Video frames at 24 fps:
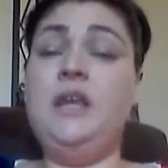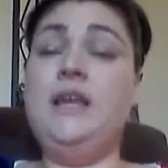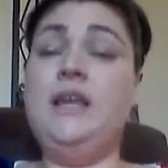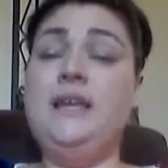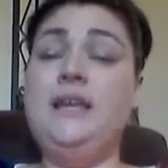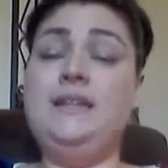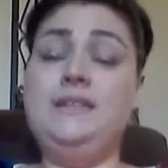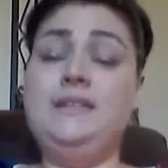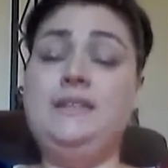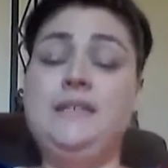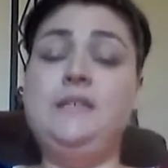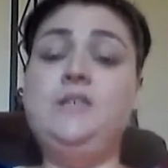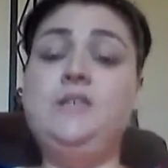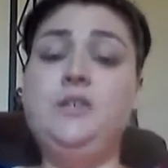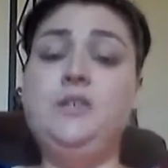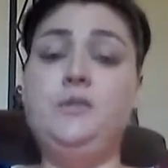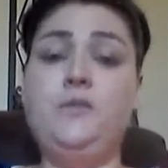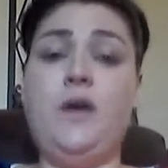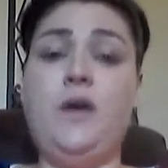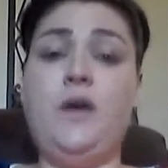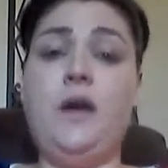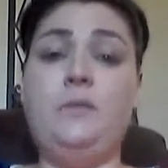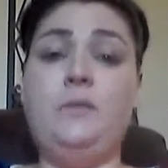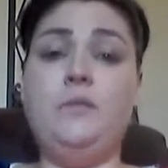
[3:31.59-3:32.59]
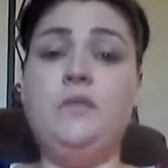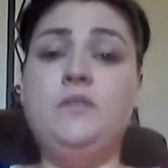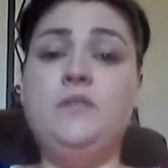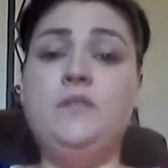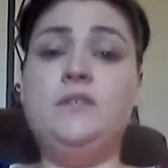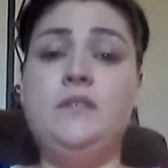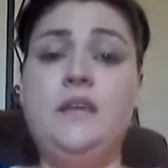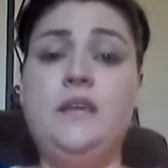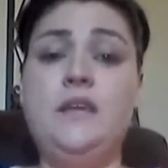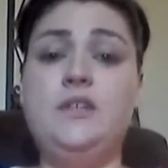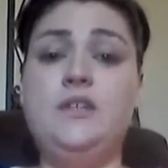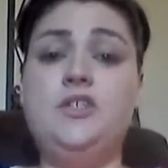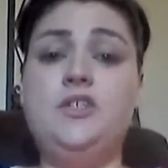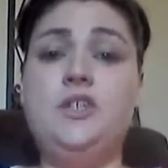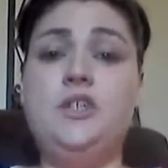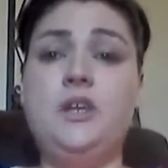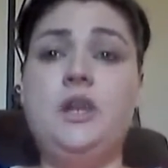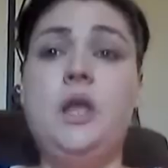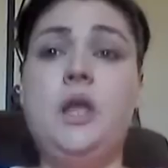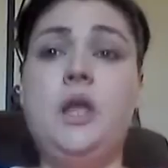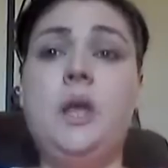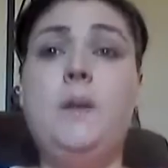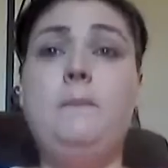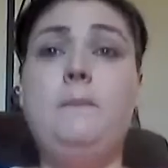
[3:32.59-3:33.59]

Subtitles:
He did do fine with the sedation,